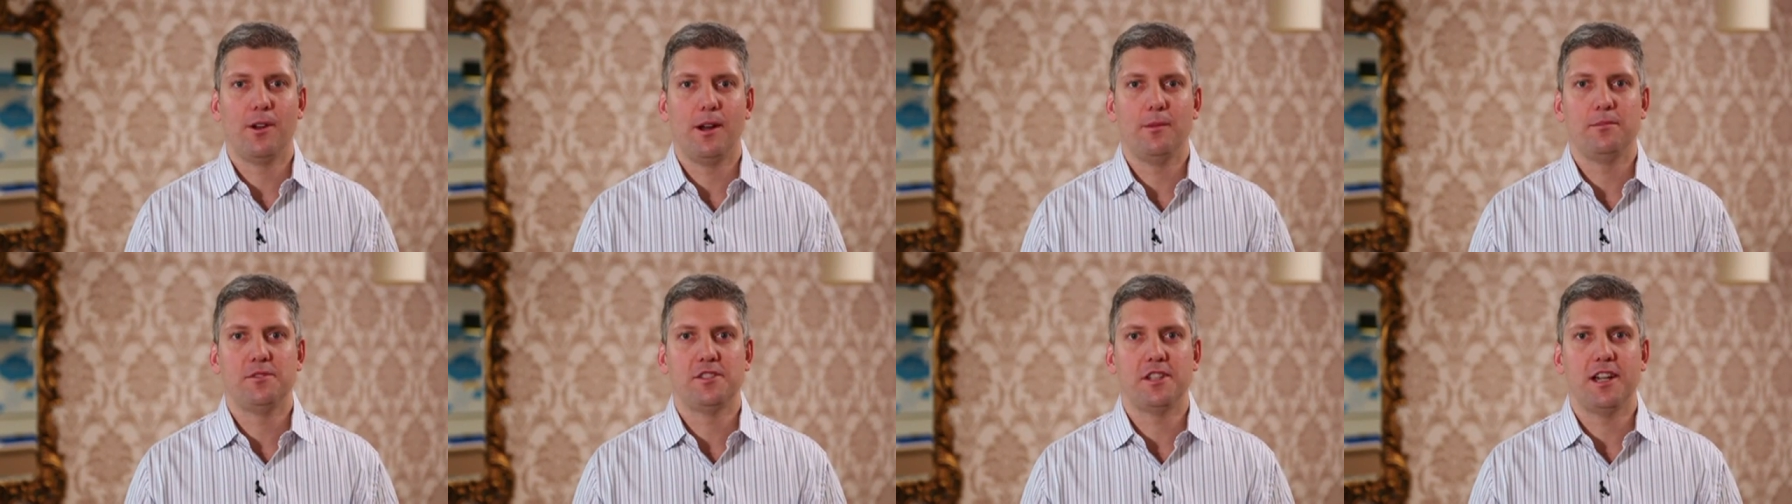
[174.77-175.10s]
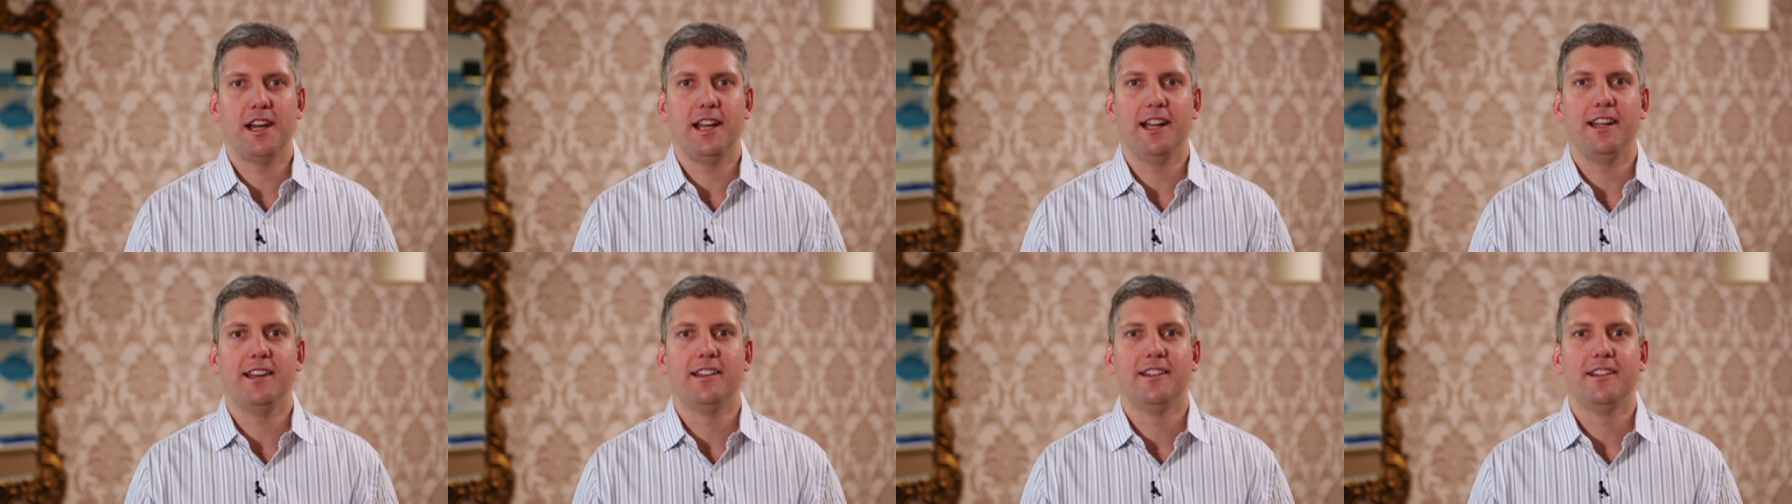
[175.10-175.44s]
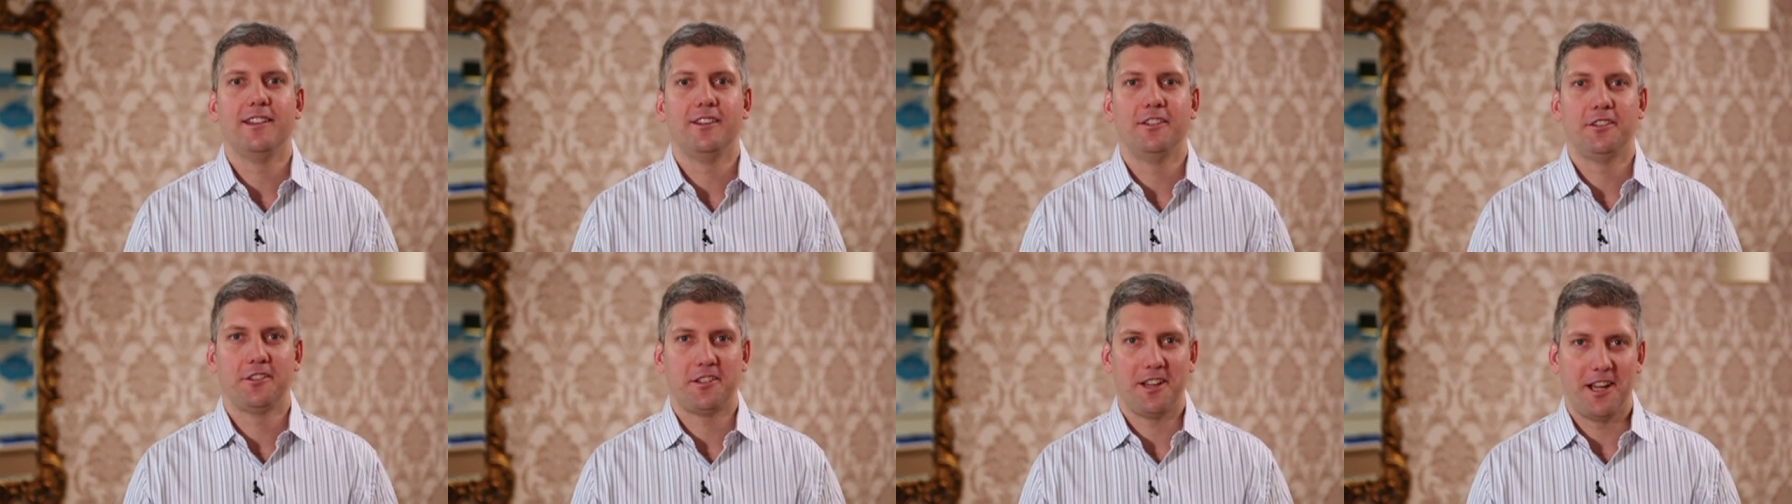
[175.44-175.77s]
our website,
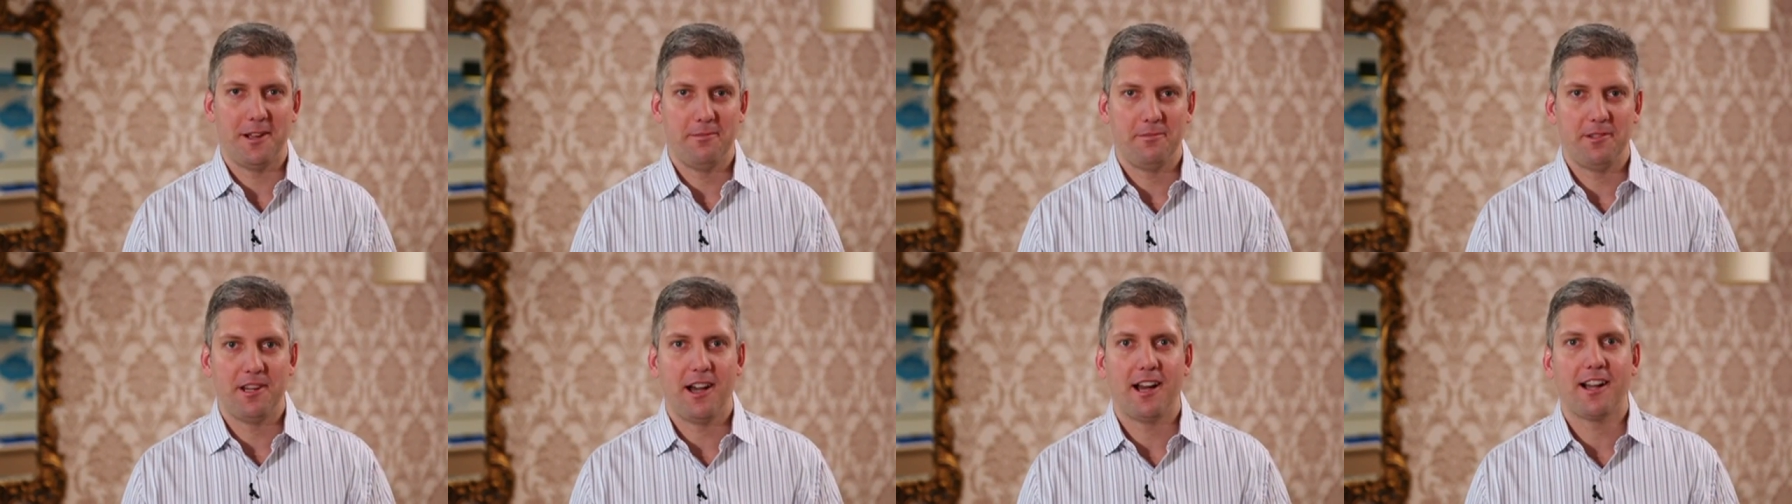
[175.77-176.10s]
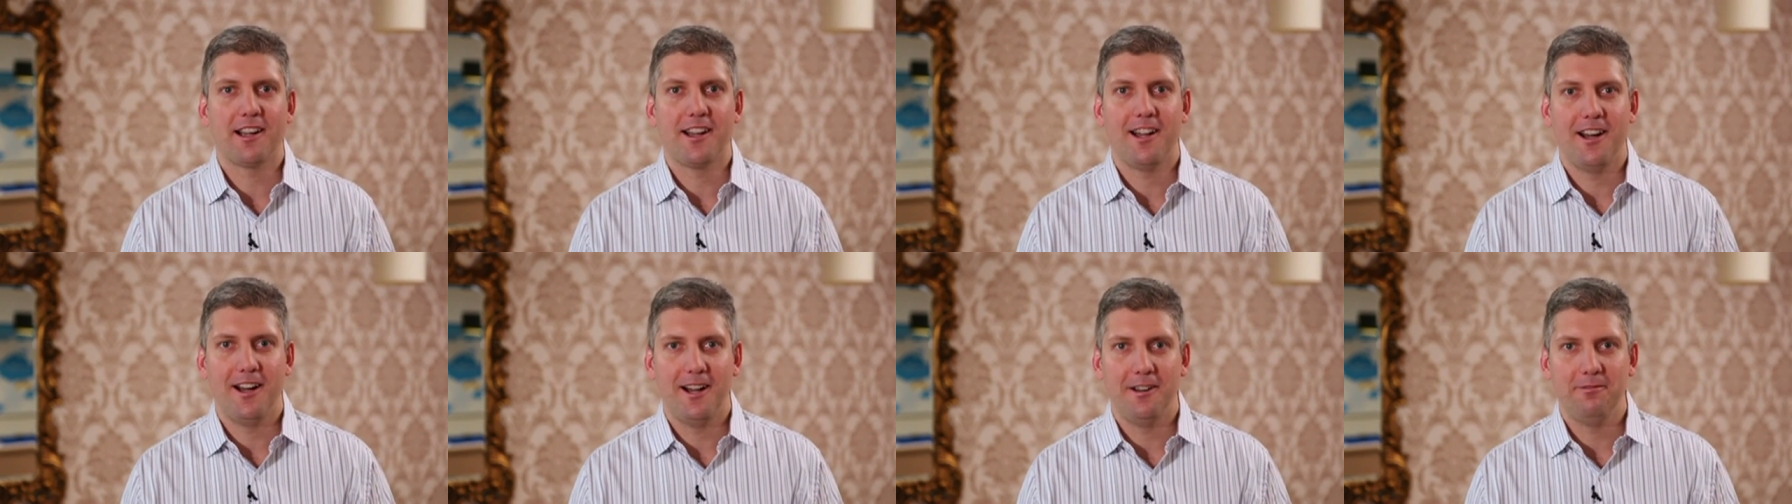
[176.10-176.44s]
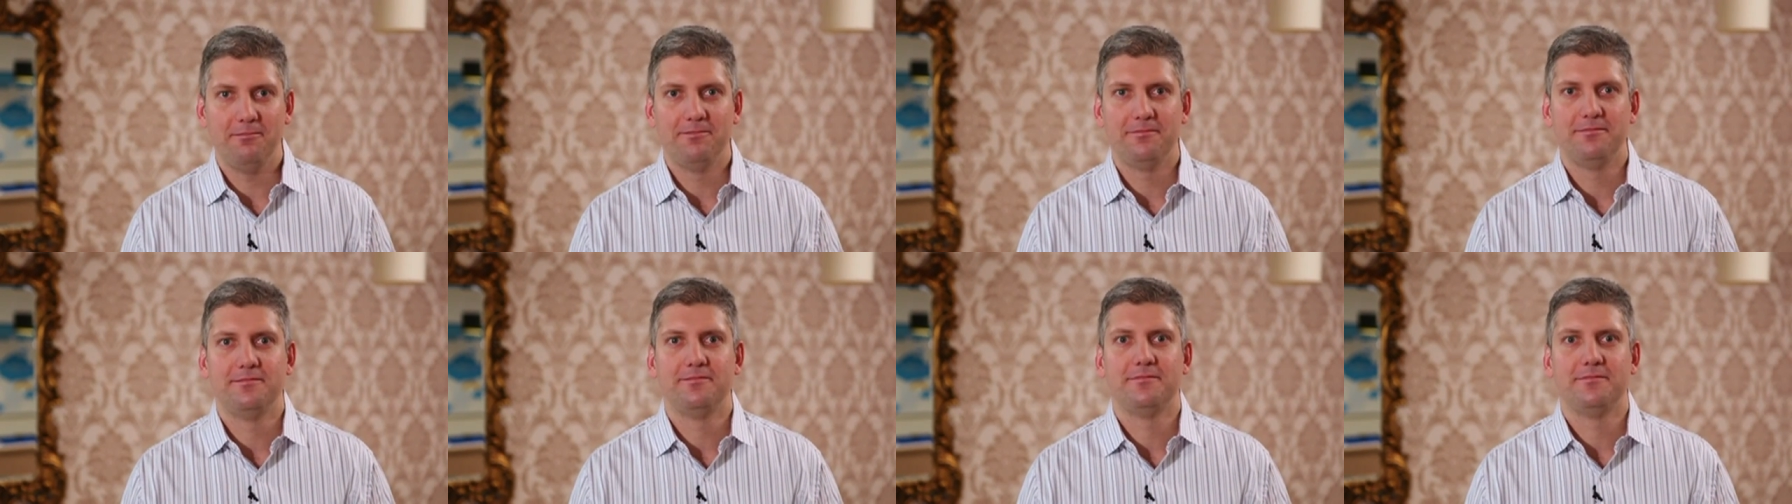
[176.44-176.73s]
skype.com.